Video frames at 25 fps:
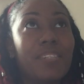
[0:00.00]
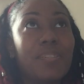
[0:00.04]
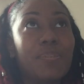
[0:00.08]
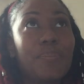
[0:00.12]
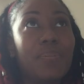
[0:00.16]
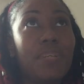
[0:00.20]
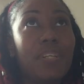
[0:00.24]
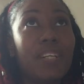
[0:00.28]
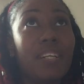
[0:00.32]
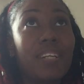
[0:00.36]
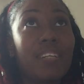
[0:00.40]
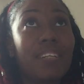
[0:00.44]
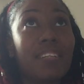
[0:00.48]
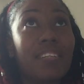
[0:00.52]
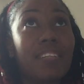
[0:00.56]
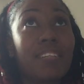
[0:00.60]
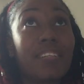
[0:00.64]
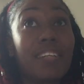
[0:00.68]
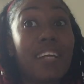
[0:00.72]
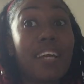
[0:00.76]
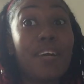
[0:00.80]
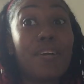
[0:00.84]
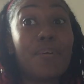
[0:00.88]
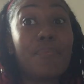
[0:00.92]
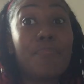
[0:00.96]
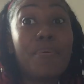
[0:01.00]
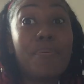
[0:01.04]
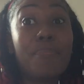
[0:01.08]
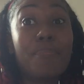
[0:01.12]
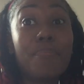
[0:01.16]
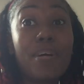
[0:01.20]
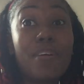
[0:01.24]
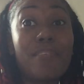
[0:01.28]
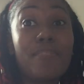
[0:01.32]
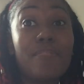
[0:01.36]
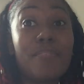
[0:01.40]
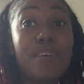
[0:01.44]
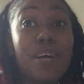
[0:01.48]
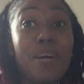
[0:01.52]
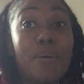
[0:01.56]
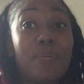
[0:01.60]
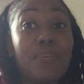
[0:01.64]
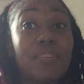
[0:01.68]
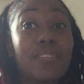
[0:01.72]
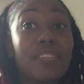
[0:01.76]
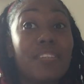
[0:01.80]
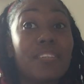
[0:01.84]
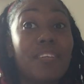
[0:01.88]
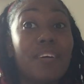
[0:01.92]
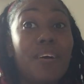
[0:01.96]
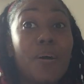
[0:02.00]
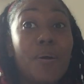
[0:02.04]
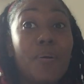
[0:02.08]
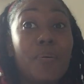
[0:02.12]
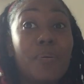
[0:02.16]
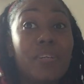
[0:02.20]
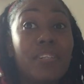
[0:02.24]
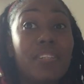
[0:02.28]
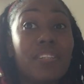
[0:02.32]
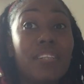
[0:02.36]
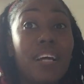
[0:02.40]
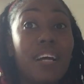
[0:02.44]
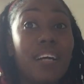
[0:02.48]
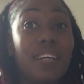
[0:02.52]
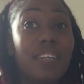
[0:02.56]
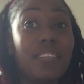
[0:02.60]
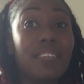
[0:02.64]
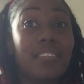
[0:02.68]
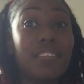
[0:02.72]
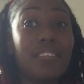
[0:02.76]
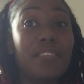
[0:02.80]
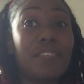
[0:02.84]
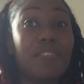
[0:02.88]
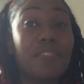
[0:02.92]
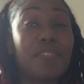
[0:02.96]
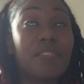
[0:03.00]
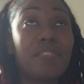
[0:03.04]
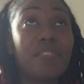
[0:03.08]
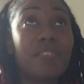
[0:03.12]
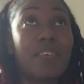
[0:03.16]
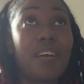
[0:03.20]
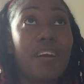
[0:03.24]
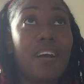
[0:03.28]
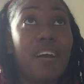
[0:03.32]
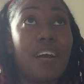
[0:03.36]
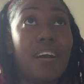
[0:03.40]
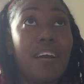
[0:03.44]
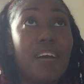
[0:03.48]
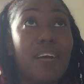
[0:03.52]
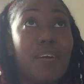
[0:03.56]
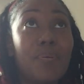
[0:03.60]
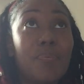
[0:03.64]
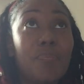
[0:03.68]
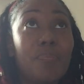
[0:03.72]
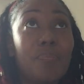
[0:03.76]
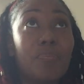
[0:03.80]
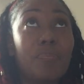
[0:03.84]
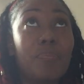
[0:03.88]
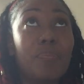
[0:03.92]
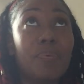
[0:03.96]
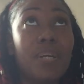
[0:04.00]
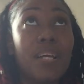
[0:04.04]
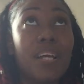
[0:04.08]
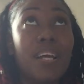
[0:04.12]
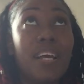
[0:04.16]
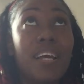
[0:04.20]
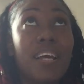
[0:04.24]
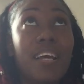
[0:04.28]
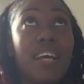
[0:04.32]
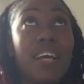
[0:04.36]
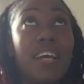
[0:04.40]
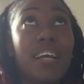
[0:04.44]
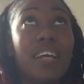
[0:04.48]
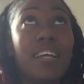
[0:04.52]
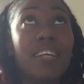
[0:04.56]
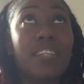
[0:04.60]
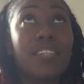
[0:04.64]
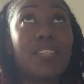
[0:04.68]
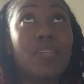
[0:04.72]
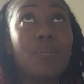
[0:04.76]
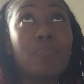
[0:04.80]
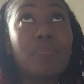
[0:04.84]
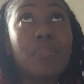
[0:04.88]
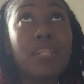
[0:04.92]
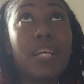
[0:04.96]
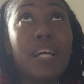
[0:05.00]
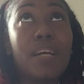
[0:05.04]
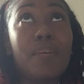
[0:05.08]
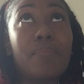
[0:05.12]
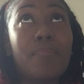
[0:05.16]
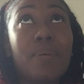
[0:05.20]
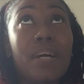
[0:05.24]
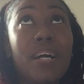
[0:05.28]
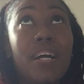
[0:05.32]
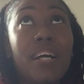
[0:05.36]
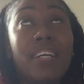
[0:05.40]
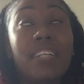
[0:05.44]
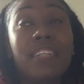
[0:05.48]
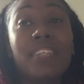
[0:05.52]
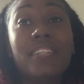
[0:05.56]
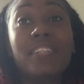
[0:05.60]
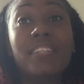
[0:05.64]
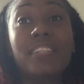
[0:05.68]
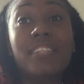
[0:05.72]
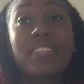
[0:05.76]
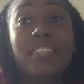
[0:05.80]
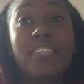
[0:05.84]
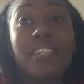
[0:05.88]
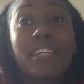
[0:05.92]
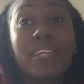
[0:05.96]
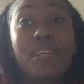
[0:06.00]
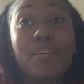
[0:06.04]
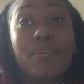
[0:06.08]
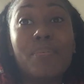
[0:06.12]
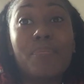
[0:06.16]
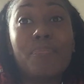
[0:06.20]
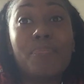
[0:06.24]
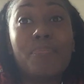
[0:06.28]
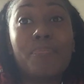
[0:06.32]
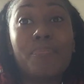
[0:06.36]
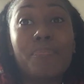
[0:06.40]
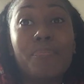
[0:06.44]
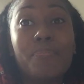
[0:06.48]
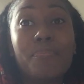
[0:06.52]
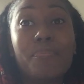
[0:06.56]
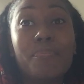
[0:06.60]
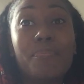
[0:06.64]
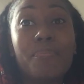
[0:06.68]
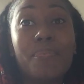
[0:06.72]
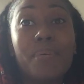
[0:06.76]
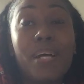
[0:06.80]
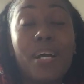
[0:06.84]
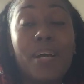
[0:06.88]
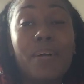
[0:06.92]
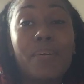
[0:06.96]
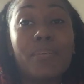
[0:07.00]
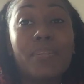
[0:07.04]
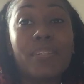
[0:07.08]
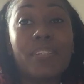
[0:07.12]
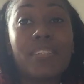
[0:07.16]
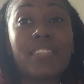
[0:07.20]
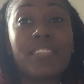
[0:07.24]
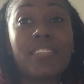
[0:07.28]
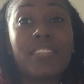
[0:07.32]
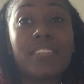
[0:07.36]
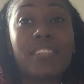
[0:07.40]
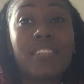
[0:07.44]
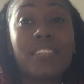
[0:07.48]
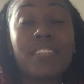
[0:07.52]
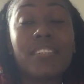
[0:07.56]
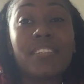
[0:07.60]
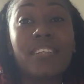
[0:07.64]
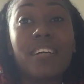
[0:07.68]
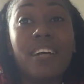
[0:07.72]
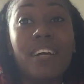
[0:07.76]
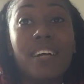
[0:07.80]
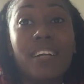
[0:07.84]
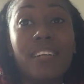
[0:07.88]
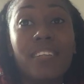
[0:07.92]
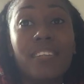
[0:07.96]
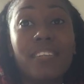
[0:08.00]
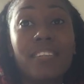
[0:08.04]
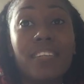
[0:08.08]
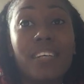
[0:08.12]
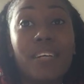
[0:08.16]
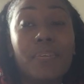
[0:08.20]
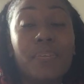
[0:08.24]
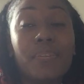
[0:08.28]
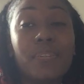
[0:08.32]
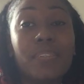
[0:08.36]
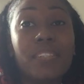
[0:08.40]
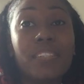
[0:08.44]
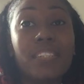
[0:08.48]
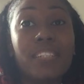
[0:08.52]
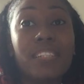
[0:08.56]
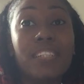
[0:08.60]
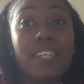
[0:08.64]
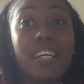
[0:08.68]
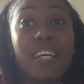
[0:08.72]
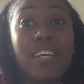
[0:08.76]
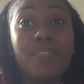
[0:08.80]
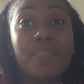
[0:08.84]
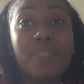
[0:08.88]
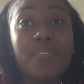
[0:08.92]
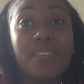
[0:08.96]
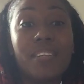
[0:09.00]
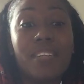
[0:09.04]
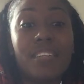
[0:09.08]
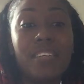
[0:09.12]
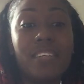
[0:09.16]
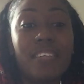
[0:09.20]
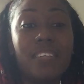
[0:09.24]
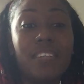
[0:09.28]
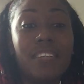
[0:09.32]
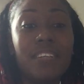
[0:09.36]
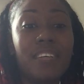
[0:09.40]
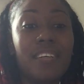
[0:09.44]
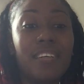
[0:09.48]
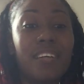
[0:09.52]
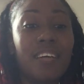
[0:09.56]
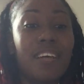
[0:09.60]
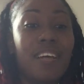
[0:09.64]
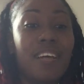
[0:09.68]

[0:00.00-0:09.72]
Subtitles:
Well, I remember I was always active. Um, Sometime I had nickname. I was salt. I was in everything.